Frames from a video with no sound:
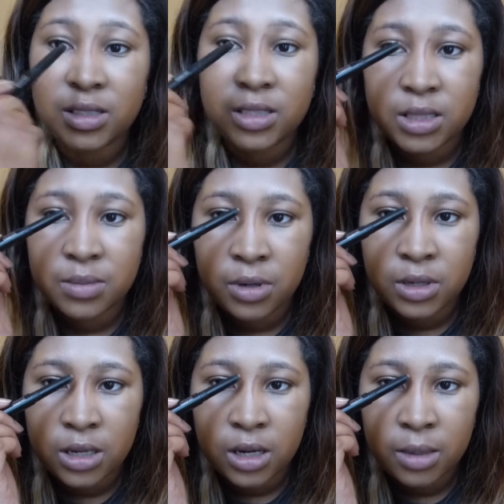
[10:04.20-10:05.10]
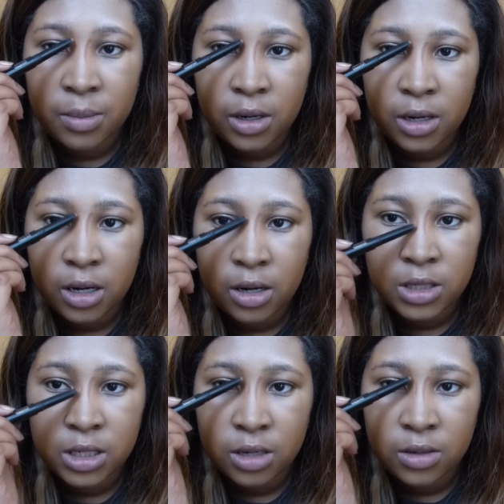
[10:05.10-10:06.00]
Just put a tiny bit on the
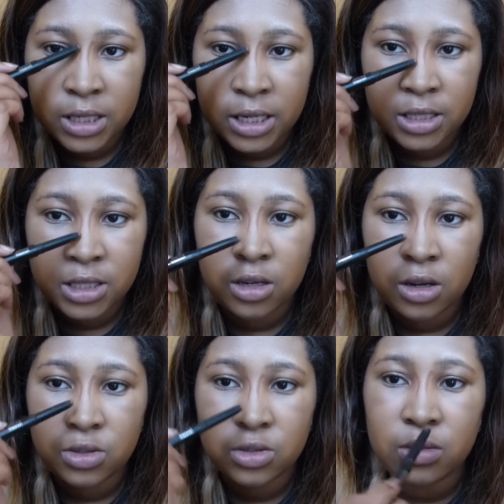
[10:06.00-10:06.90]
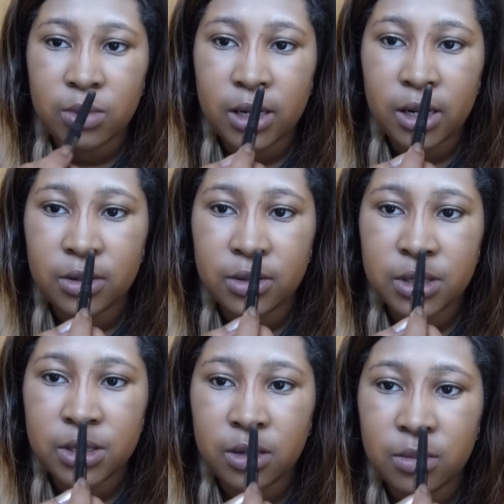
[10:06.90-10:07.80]
nose. I don't tend to contour my nose
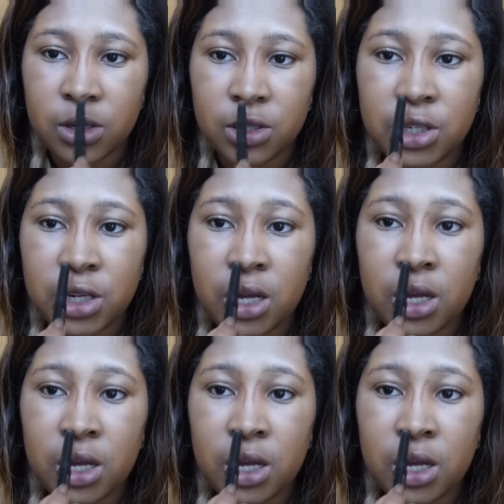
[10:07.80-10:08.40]
too much,